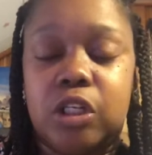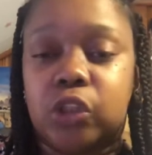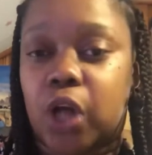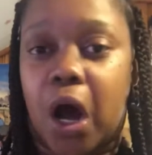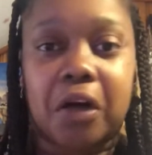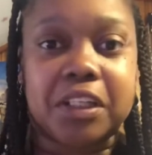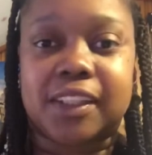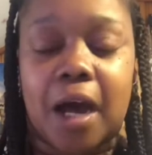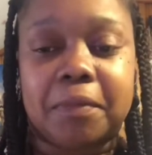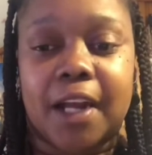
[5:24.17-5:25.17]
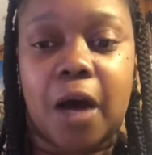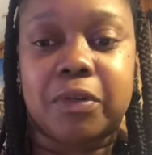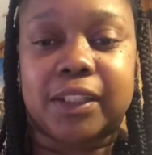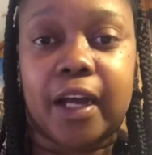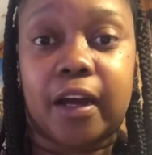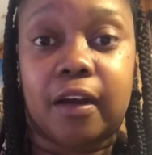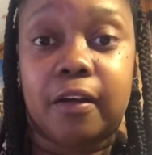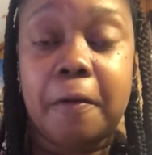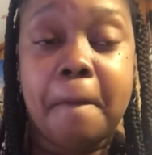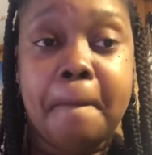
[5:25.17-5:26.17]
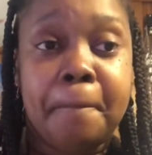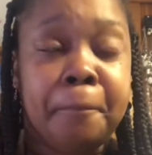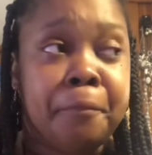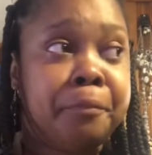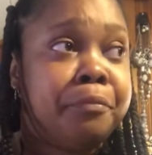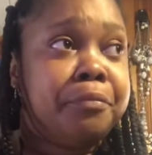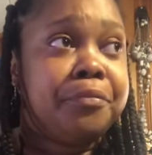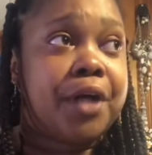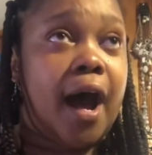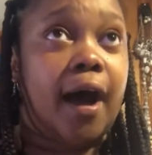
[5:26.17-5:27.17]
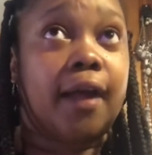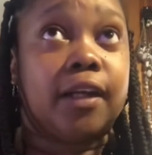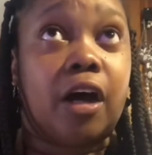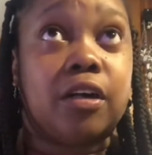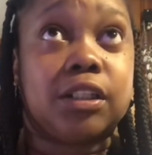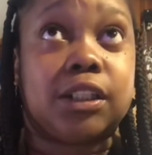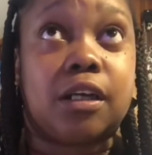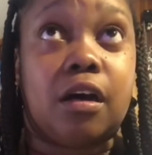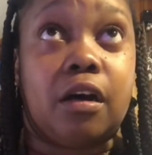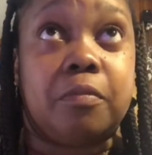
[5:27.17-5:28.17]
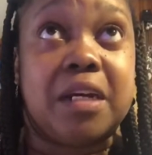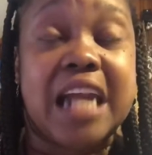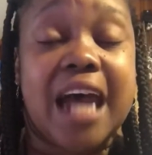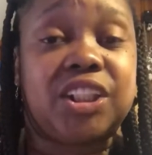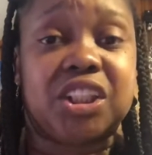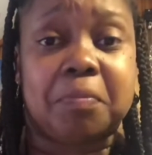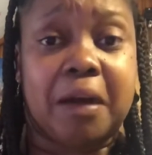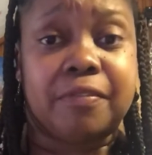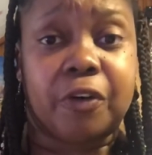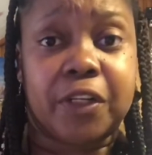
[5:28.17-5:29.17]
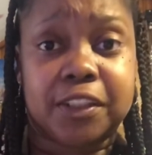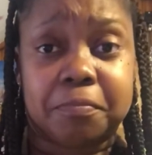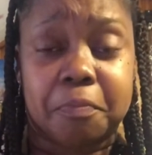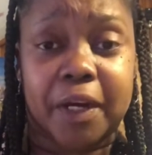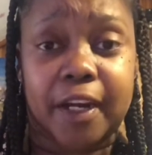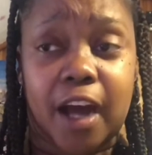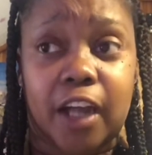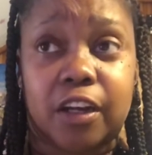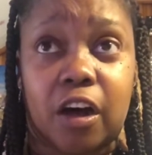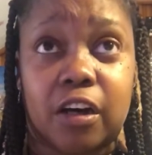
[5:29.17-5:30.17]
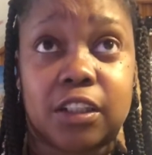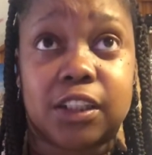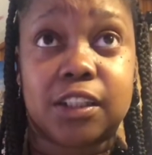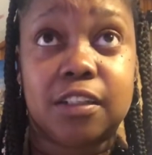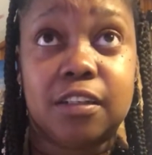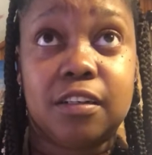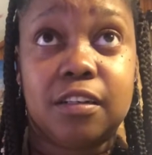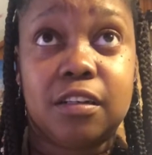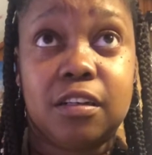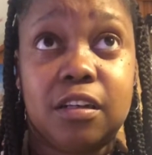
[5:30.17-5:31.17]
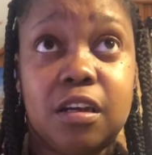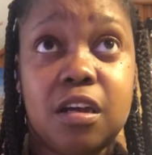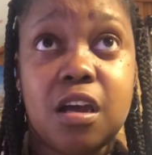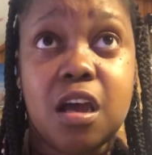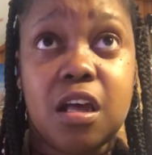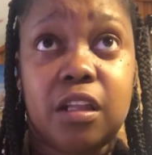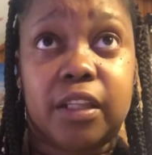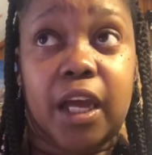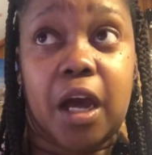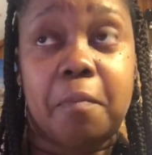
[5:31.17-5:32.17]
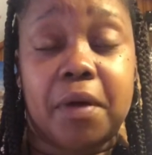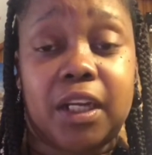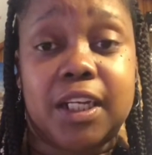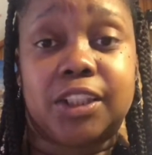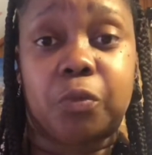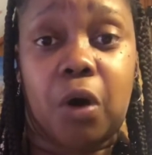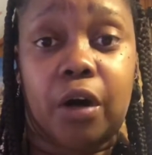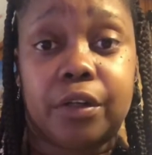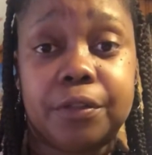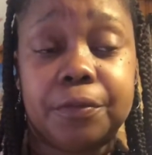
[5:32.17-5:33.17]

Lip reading: The whole time that I was there, I lost not just my voice, but I lost the ability to walk.